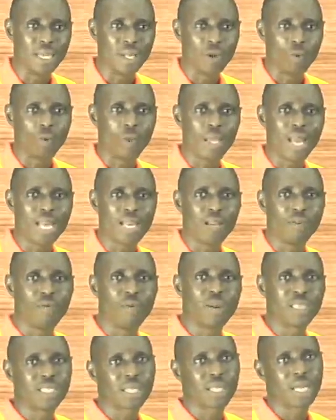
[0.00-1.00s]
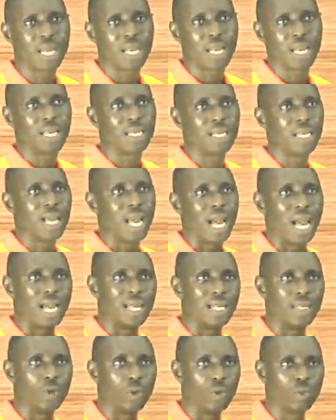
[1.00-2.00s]
where the vertical line
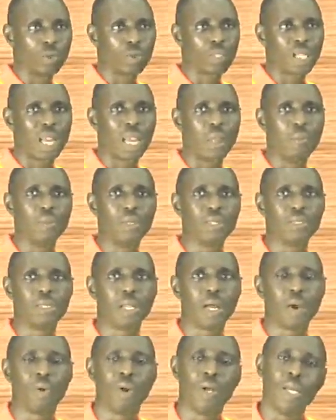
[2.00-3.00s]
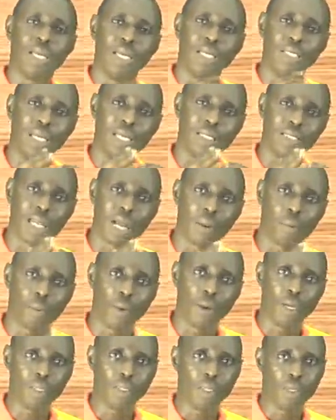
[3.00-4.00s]
and the horizontal line meets now is the exact
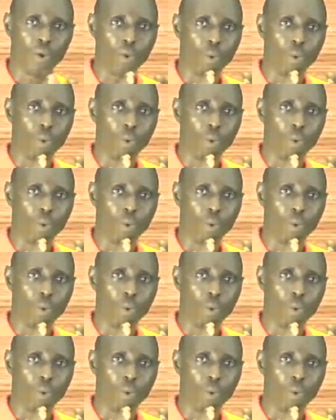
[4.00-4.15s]
point